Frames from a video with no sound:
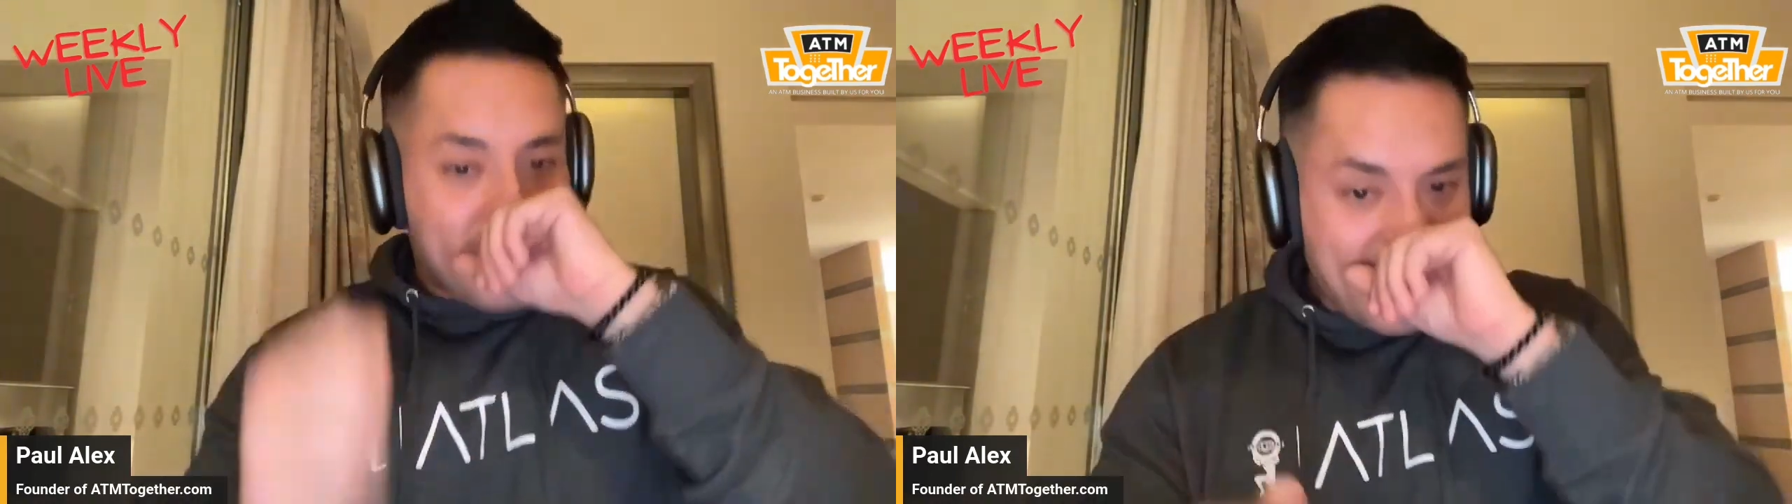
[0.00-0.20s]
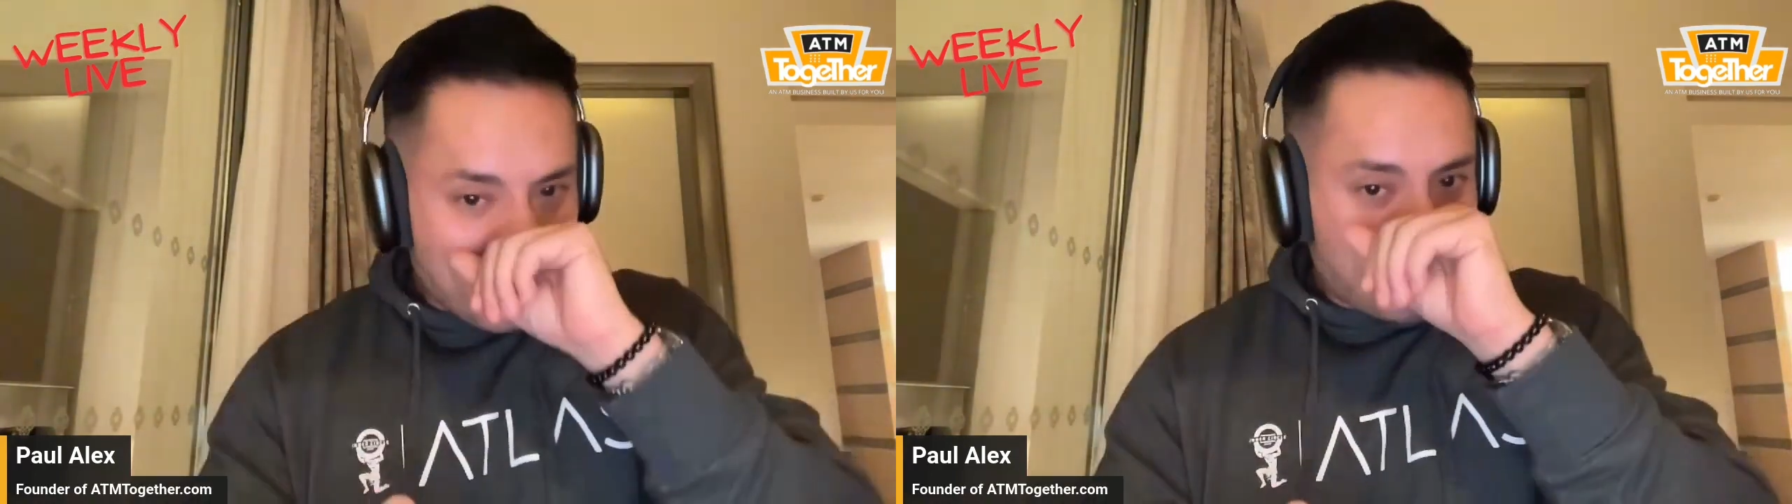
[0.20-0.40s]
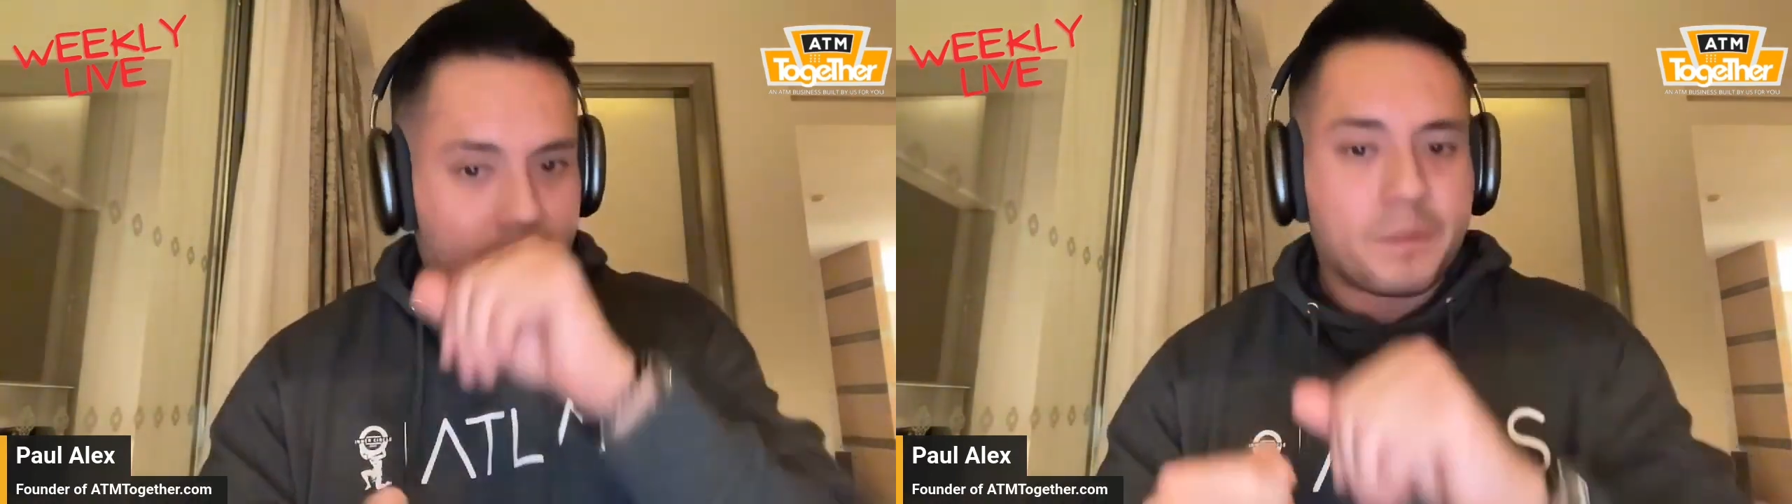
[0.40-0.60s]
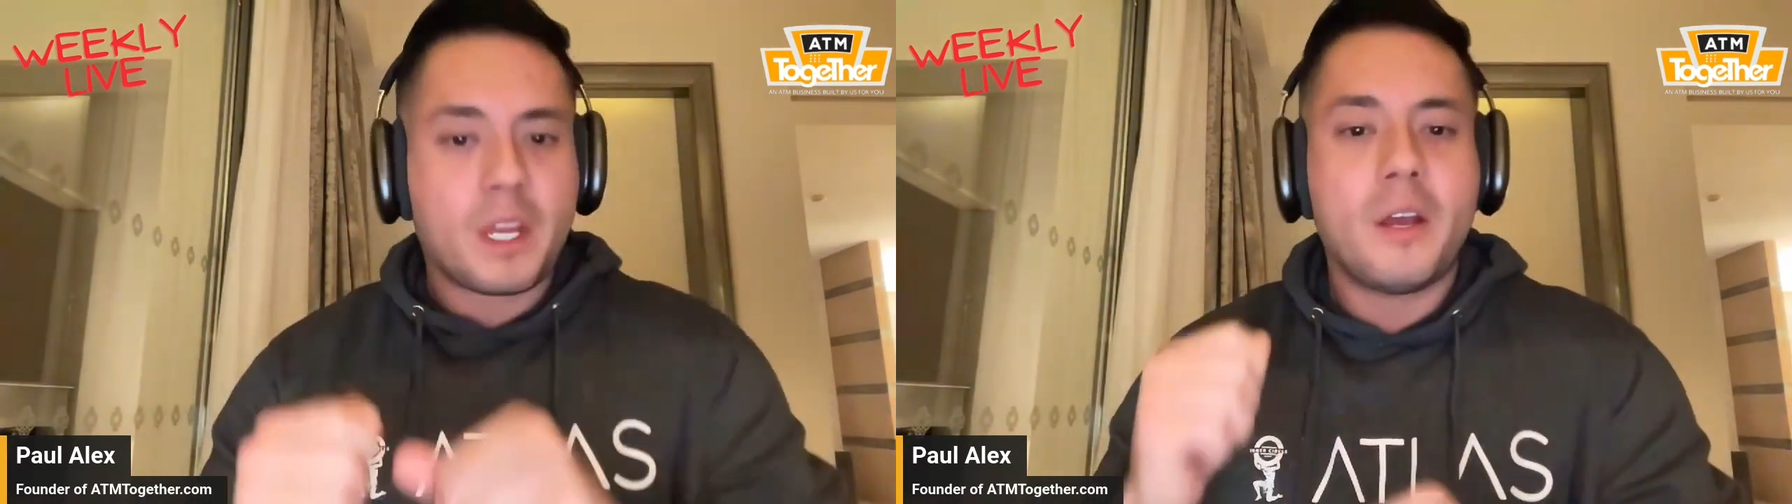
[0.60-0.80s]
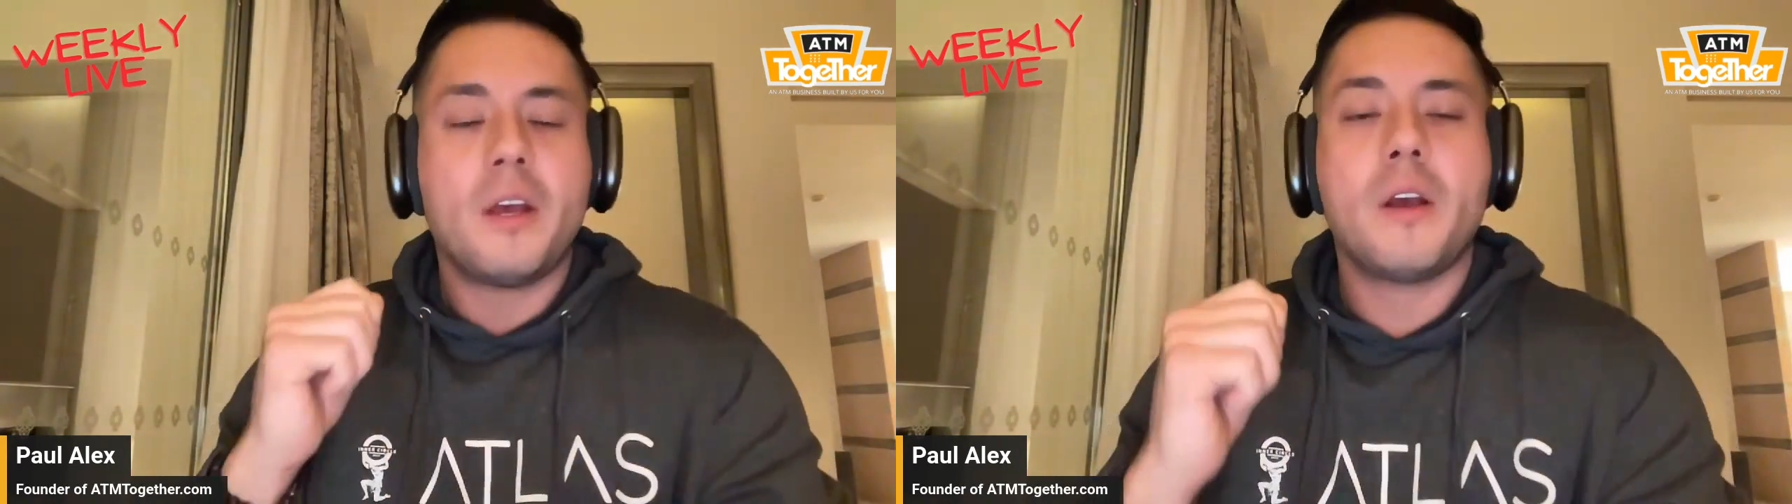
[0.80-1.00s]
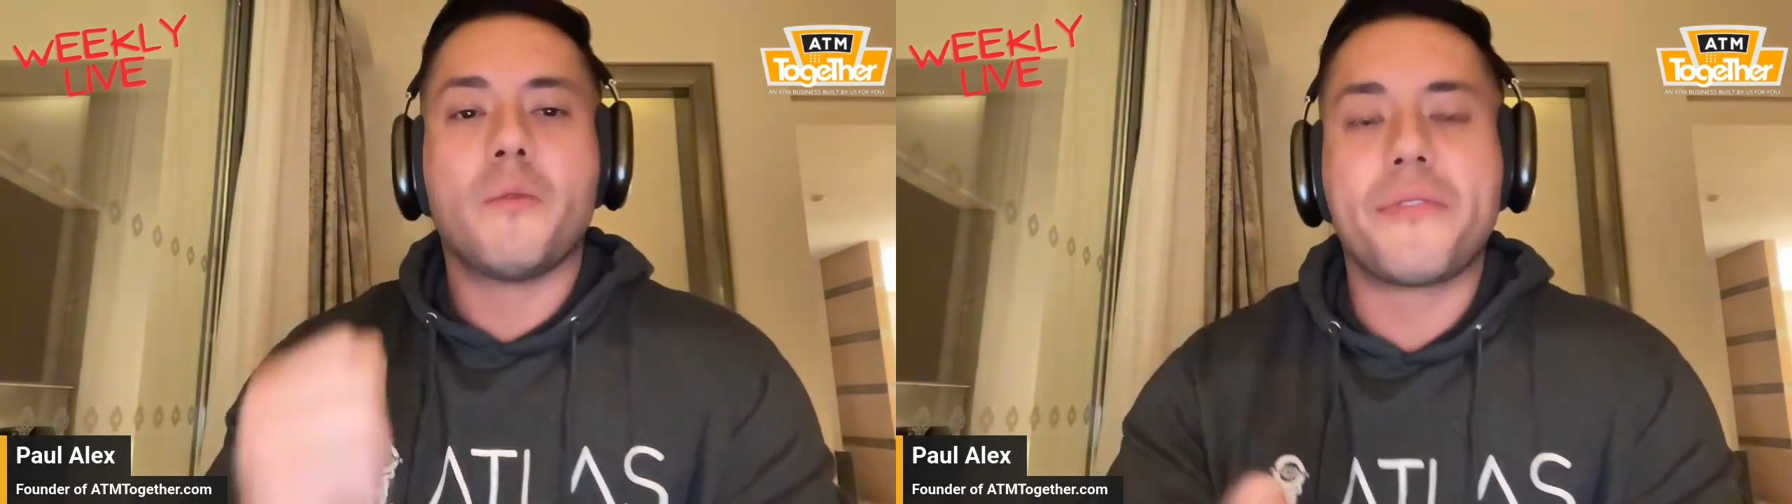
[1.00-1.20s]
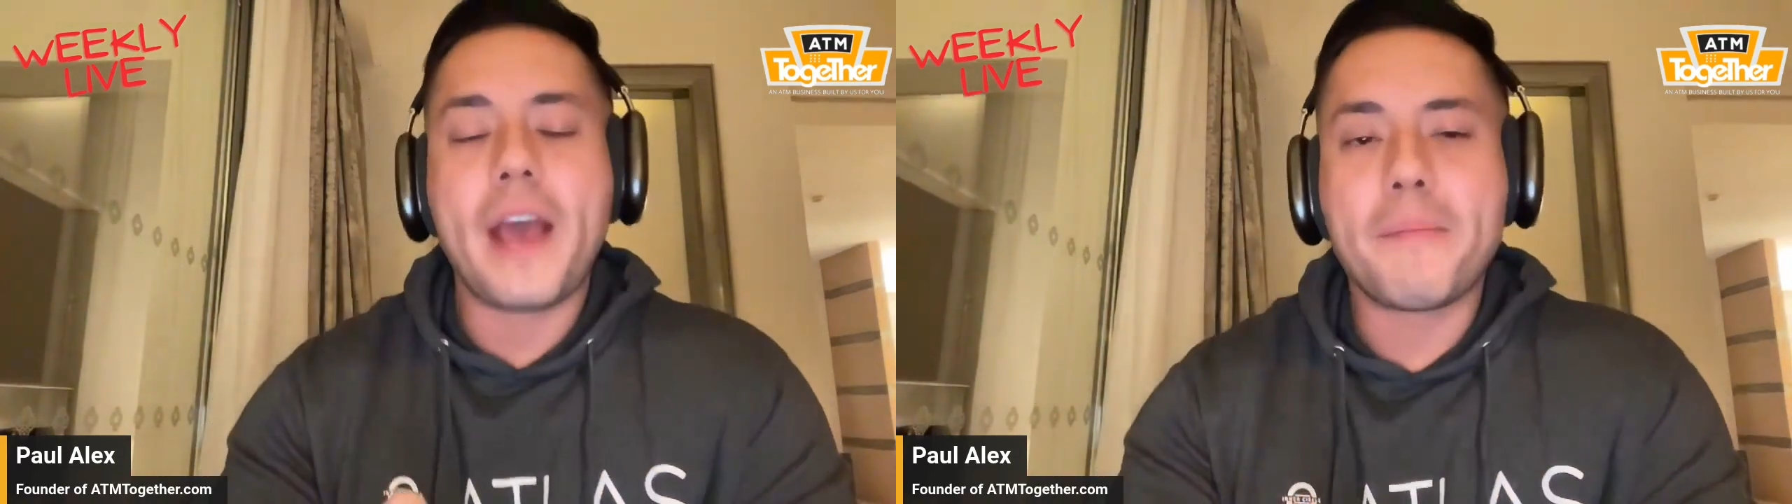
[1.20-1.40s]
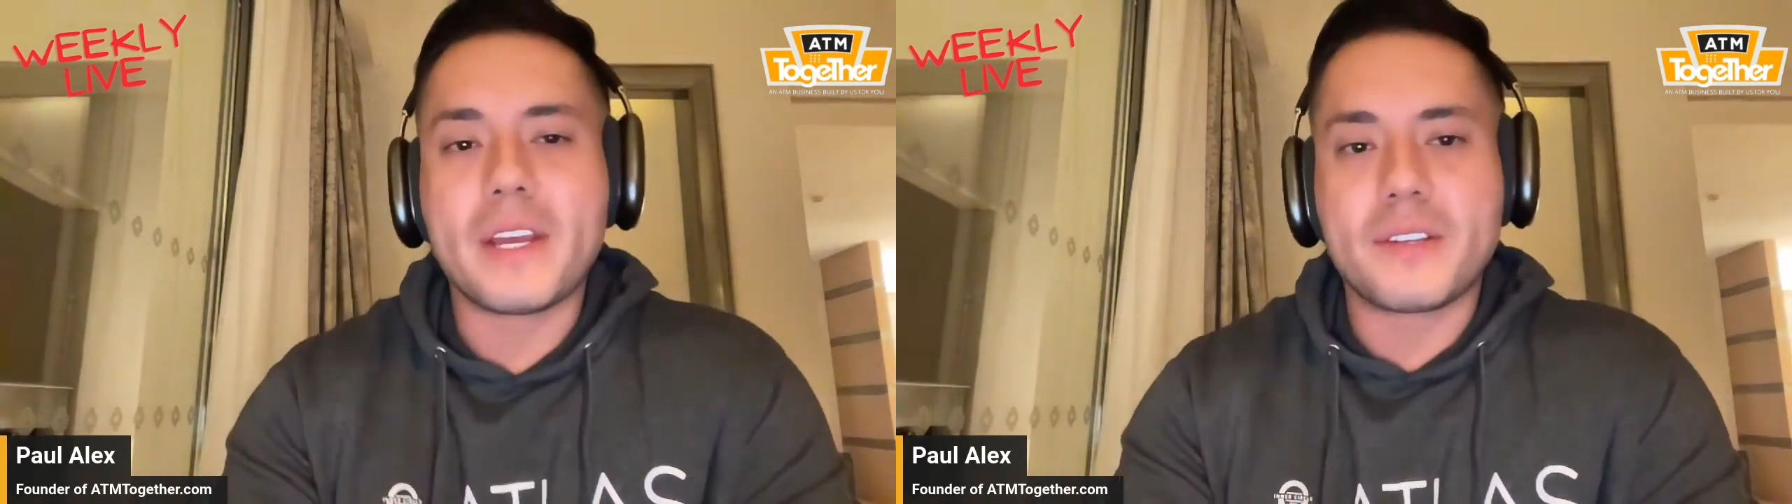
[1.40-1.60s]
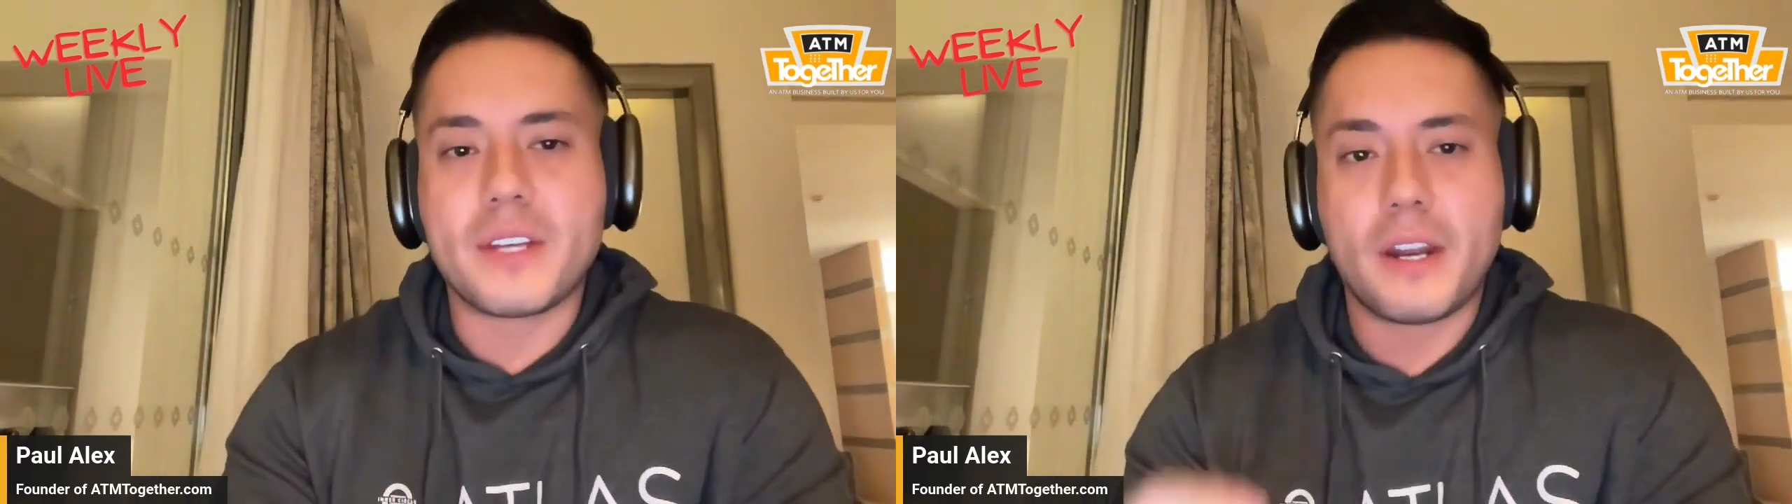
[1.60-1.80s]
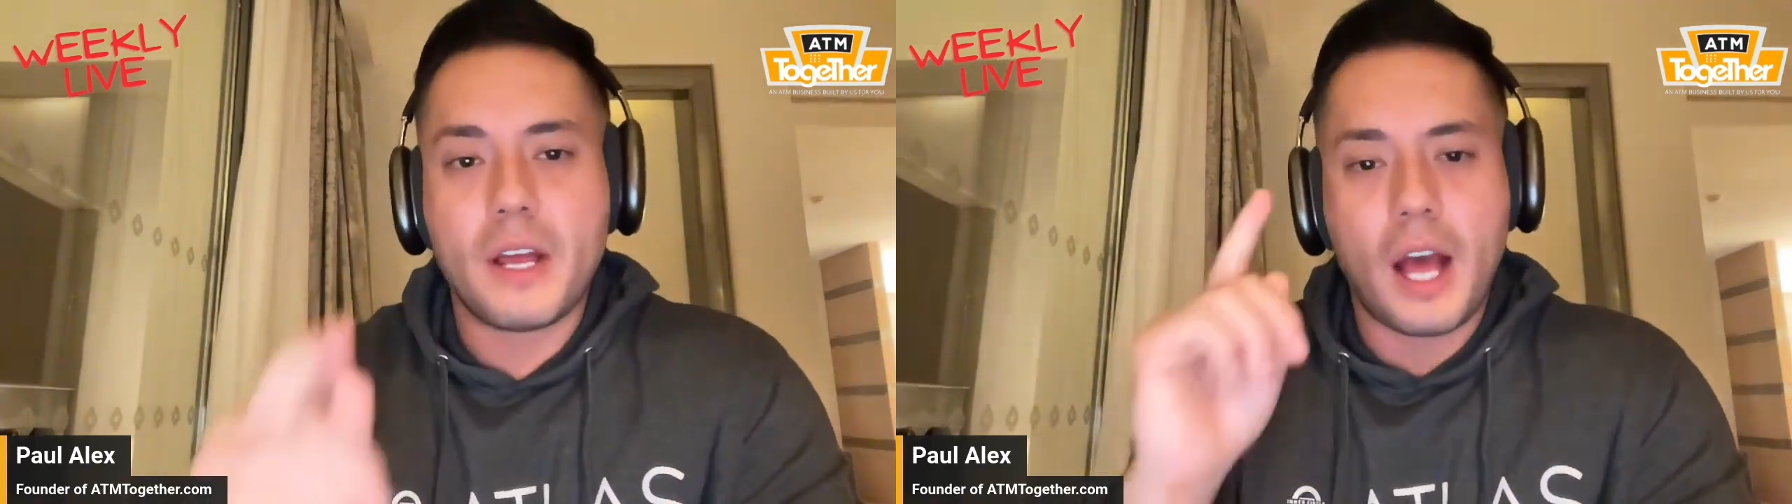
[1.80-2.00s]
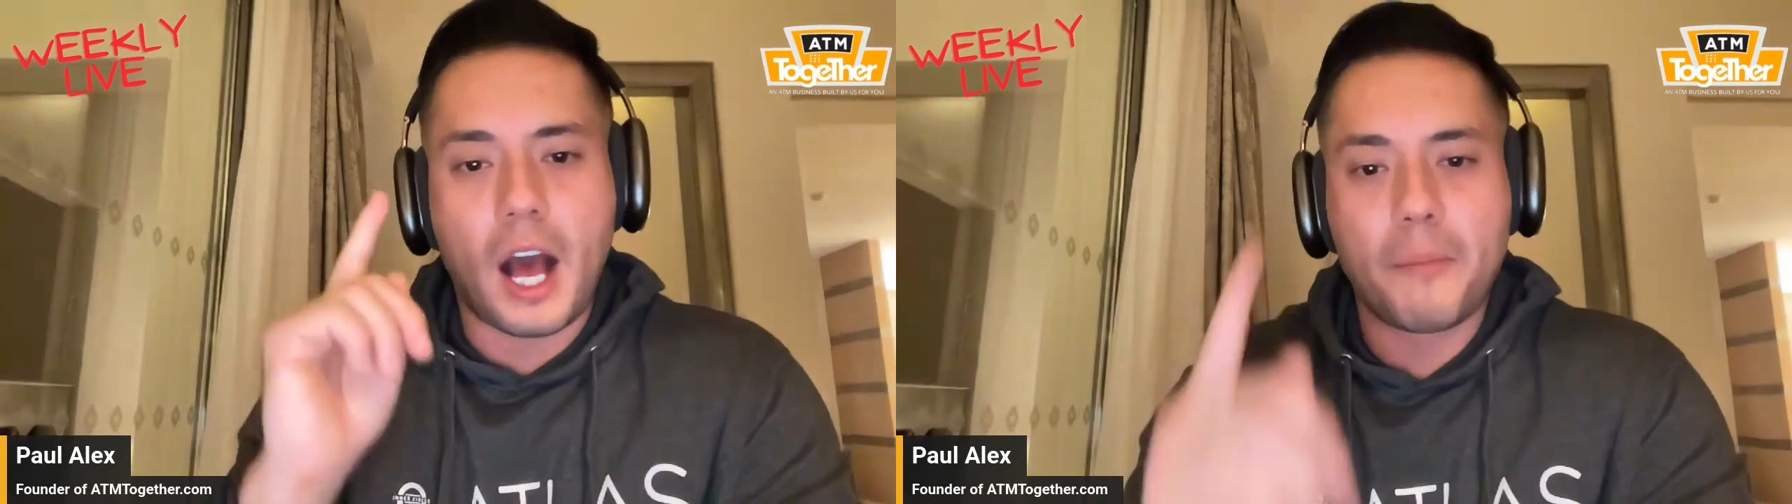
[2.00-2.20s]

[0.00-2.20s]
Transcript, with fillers: Now, with that being said,